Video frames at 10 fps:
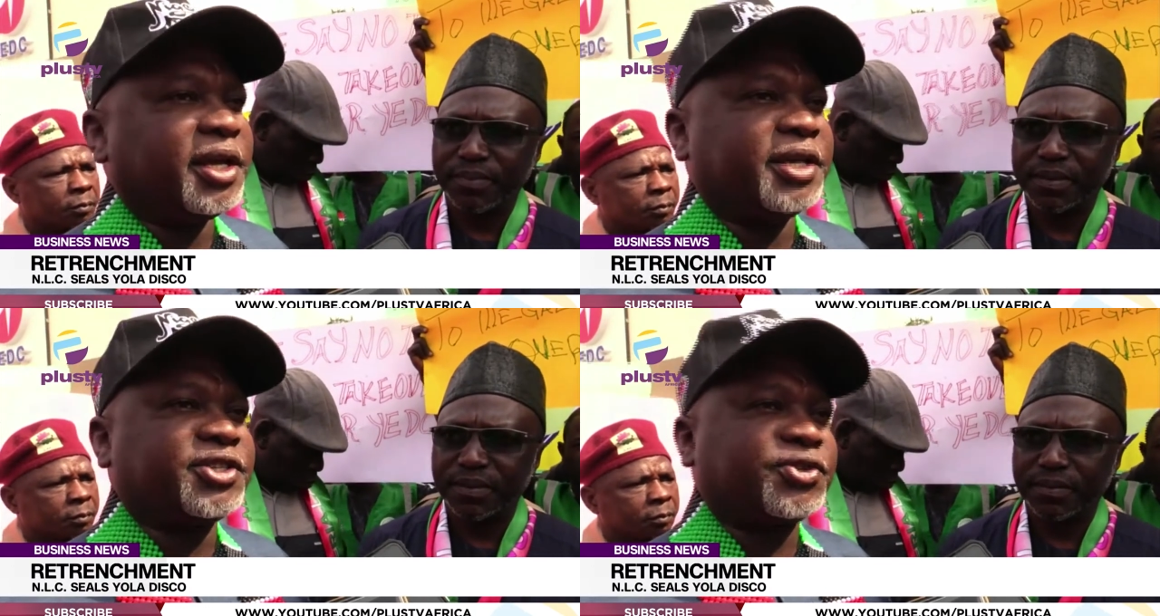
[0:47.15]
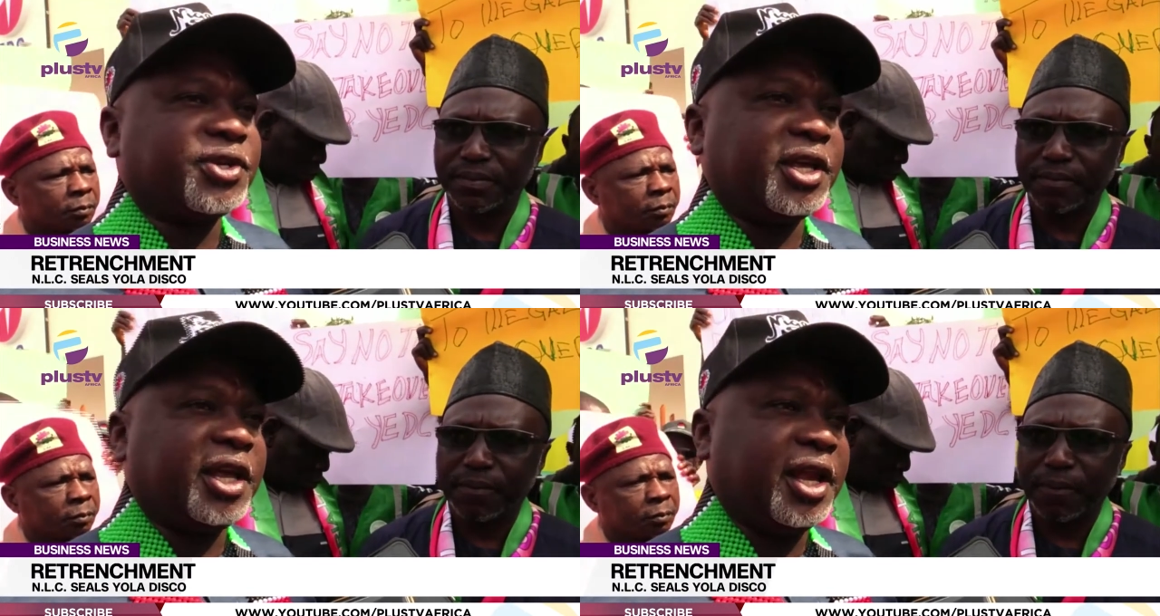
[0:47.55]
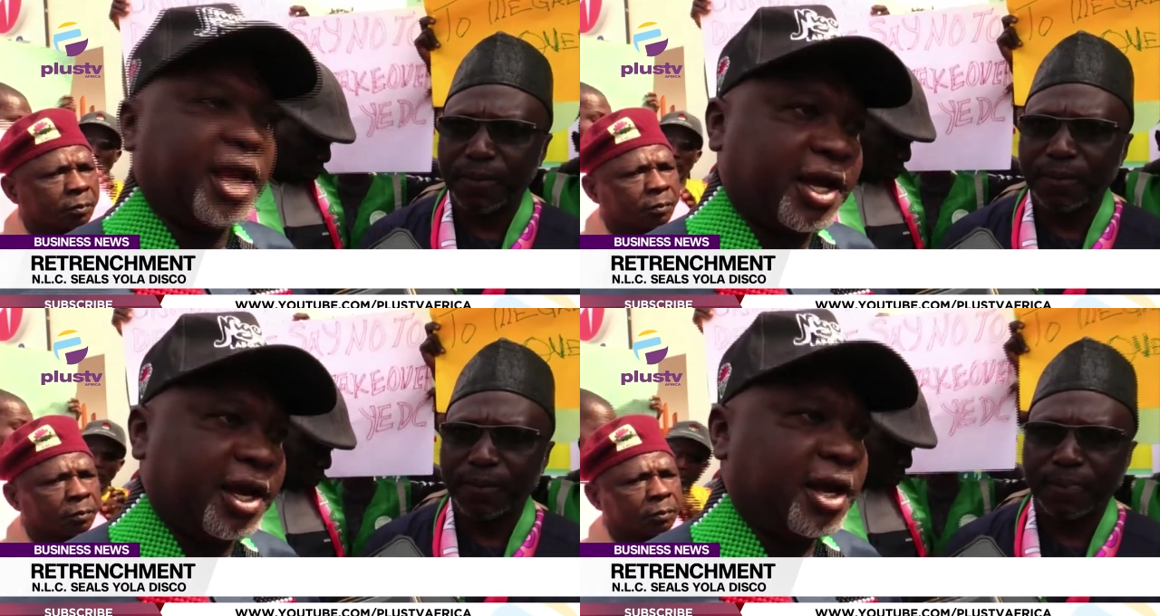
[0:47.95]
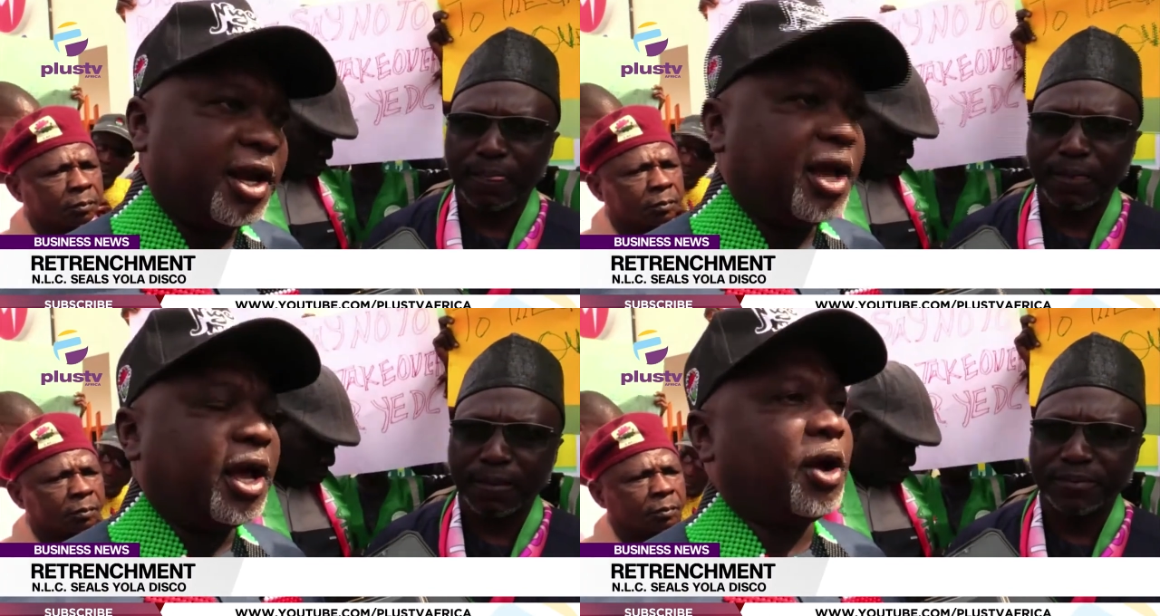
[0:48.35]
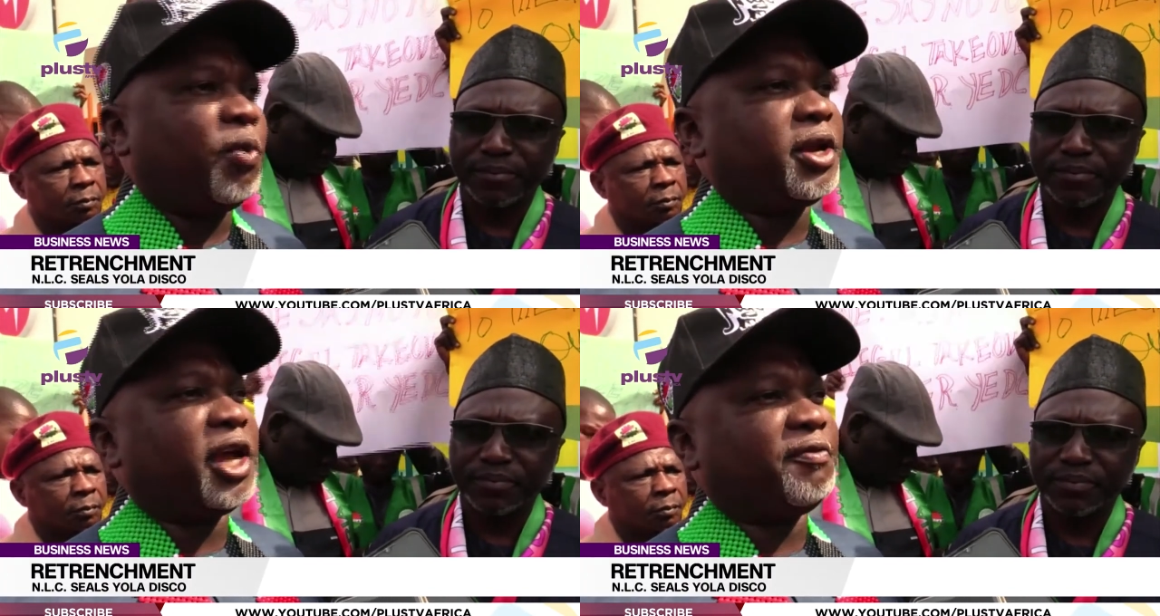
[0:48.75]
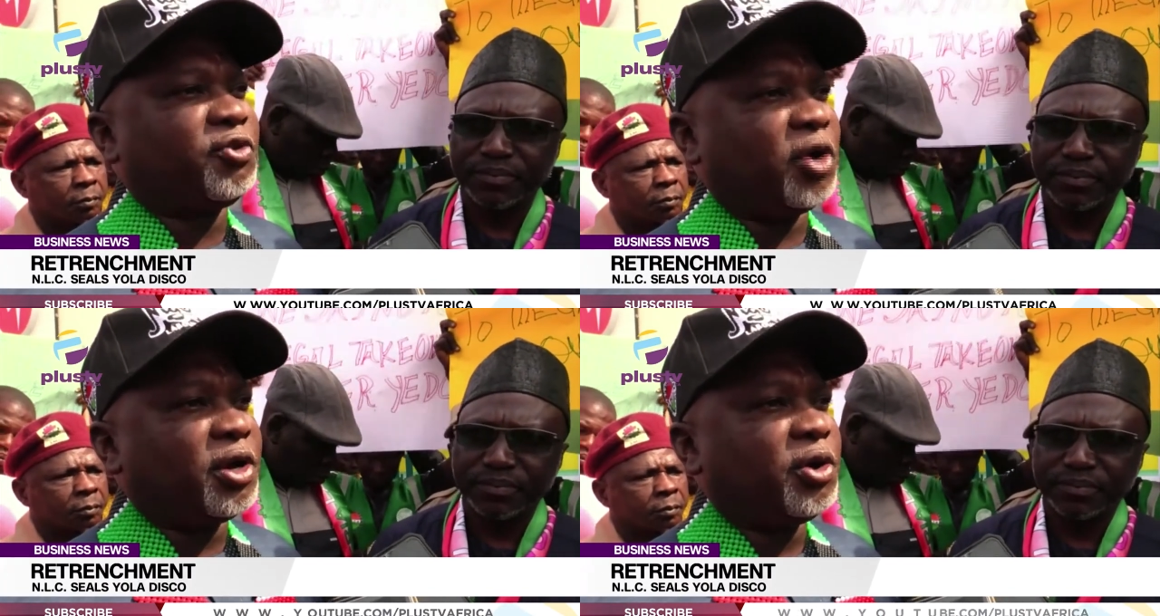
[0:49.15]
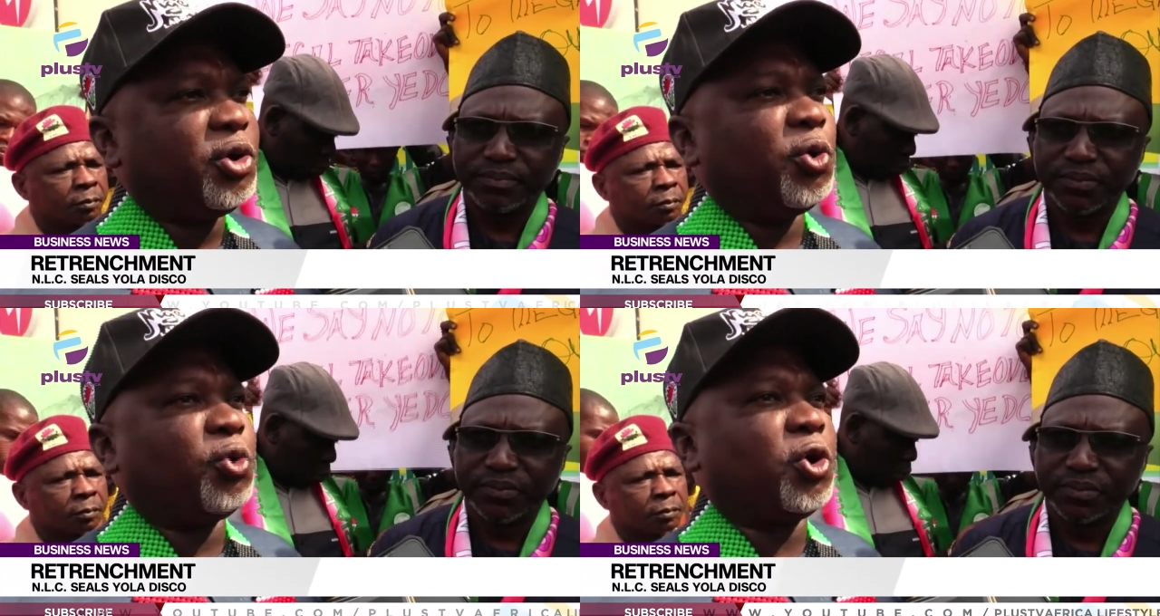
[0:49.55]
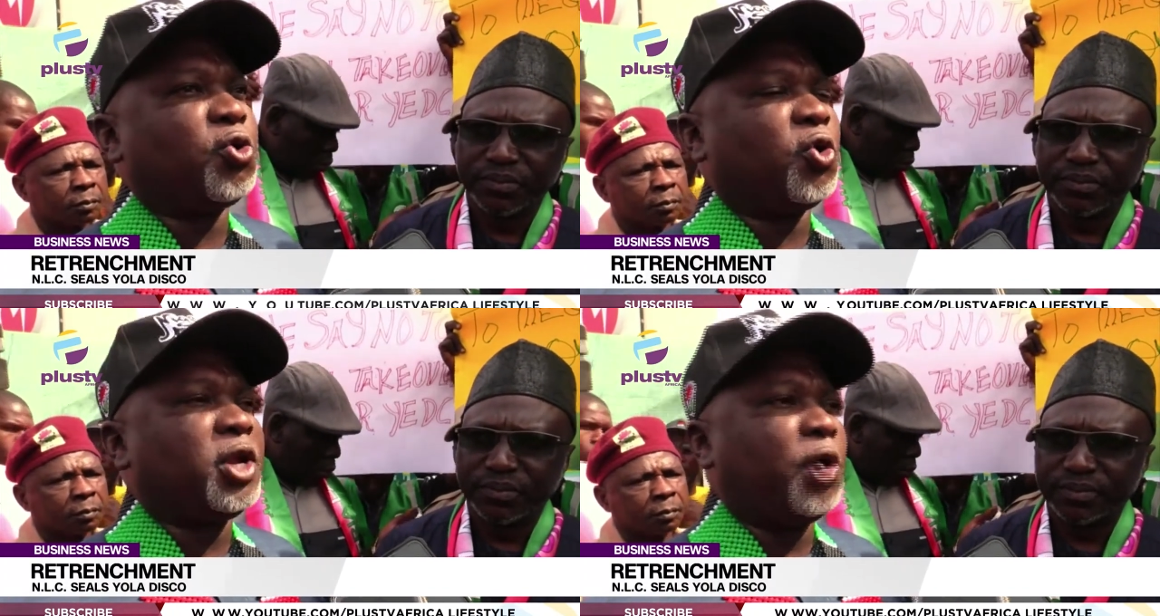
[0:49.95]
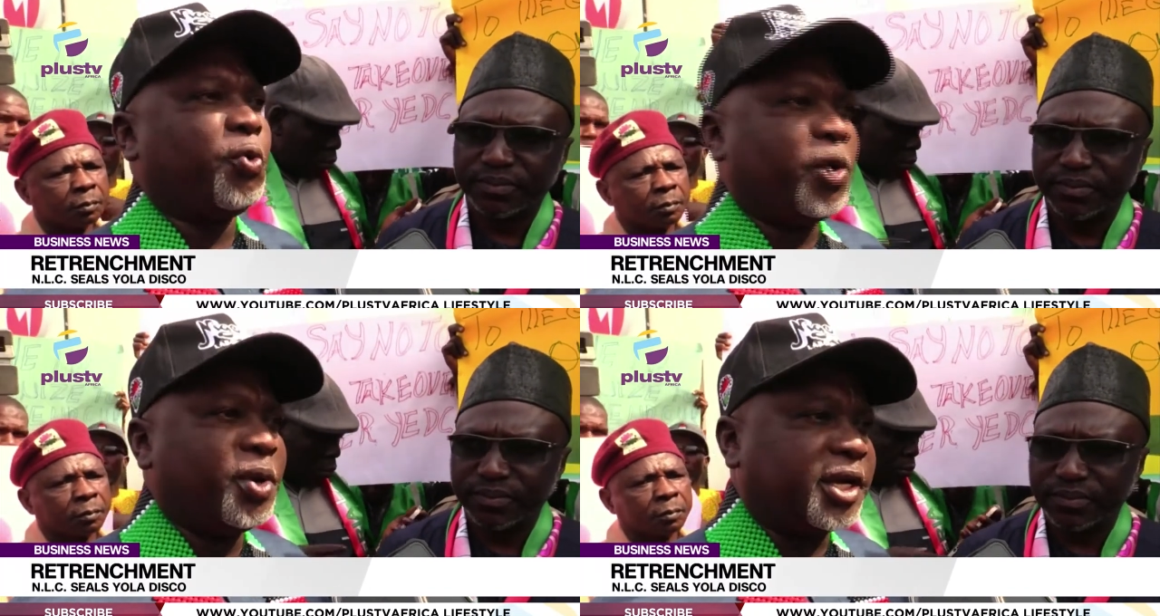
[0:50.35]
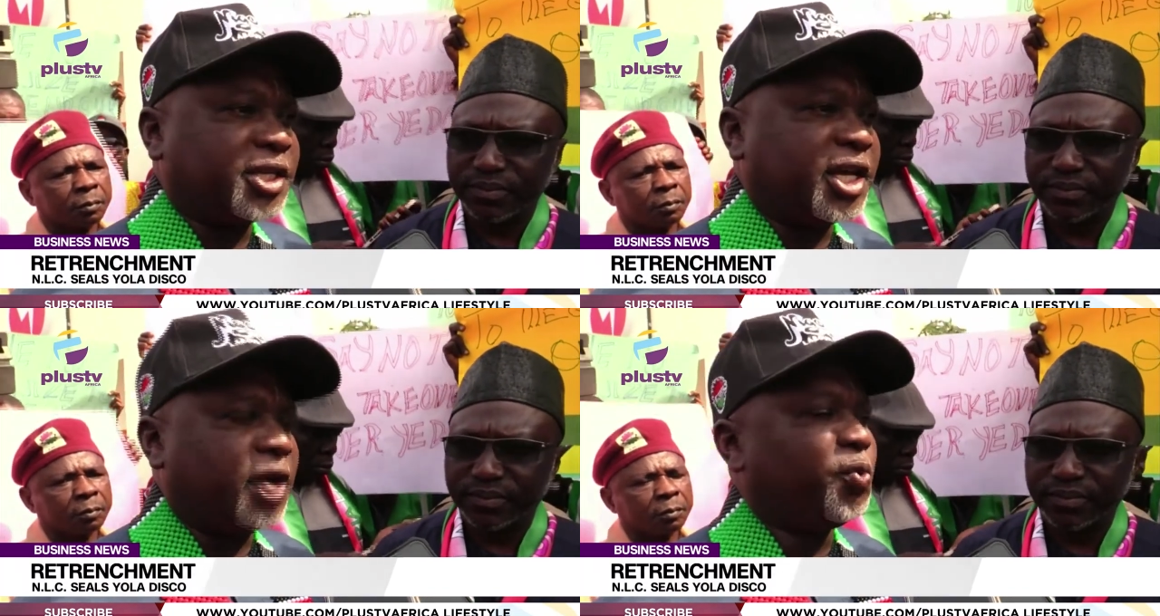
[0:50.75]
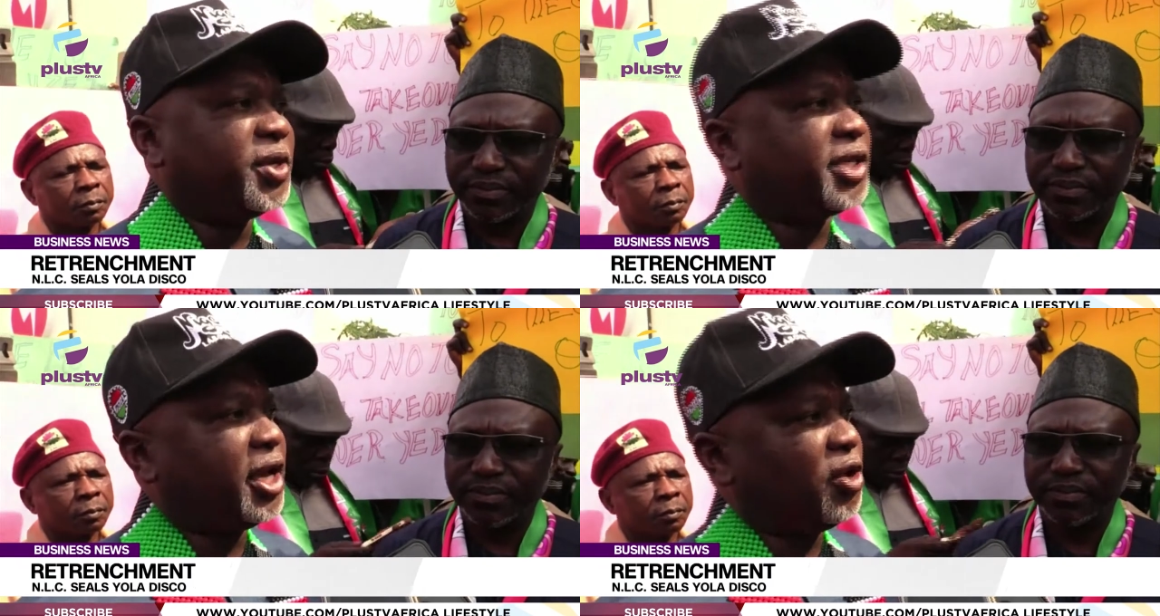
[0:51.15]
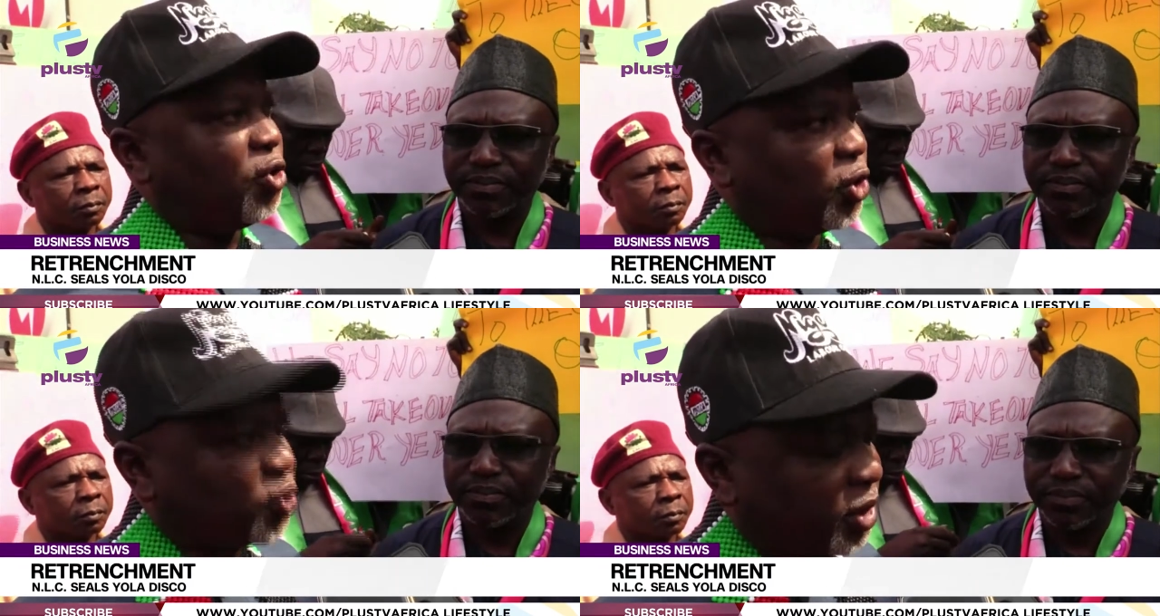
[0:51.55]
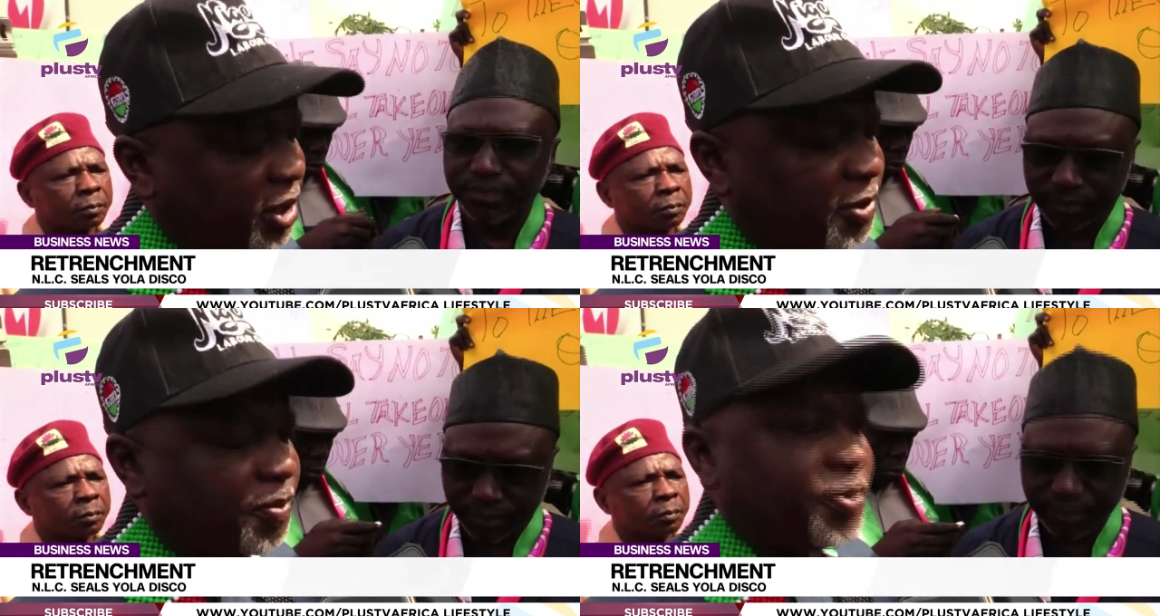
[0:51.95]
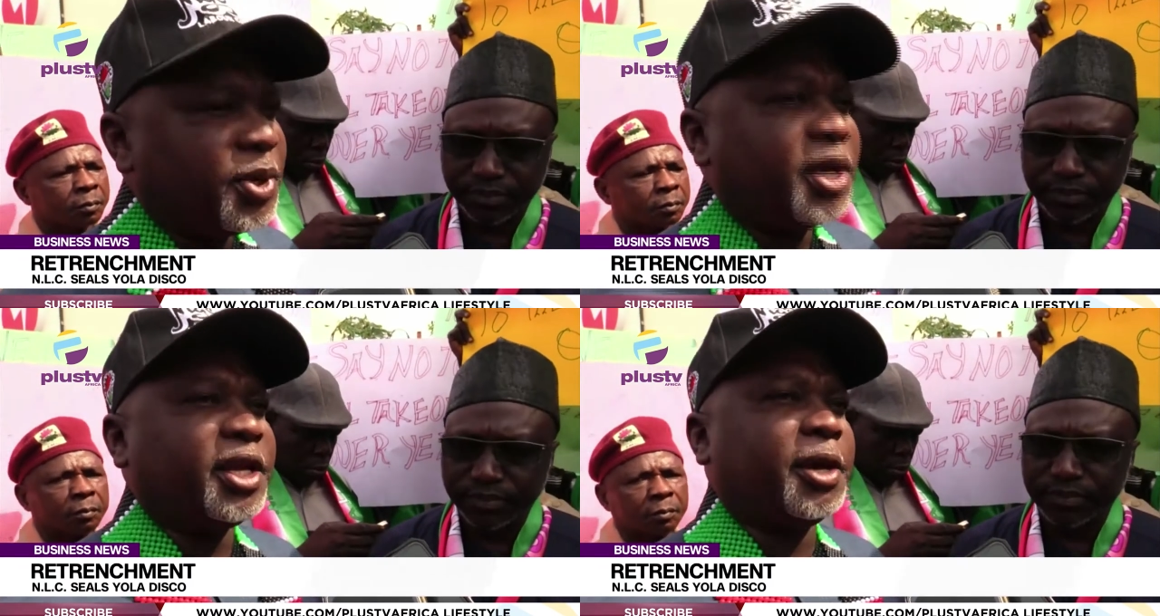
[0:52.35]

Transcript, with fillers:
Speaker 1: is illegal, and what they have done will not go down well with us, and we say no to it.